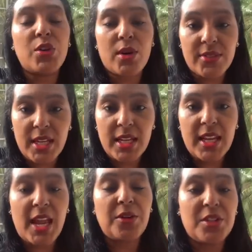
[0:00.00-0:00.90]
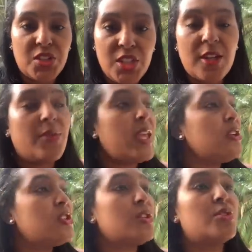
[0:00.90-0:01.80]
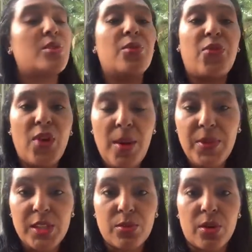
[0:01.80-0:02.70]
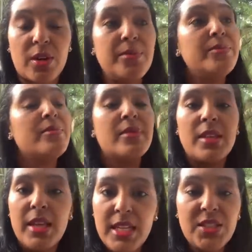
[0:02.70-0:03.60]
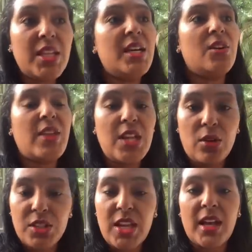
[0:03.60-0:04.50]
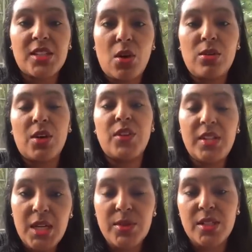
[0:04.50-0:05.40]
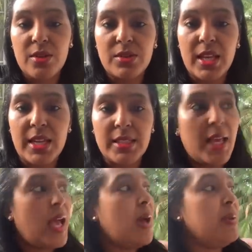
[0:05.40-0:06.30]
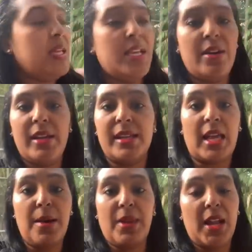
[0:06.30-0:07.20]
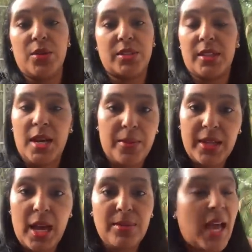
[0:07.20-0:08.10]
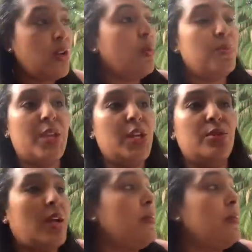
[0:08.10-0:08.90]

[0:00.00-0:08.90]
to do everything they can to shield their children from this world until they know the child is old enough to deal with certain things. I mean, here it is. I'm not no celebrity. I'm not no huge,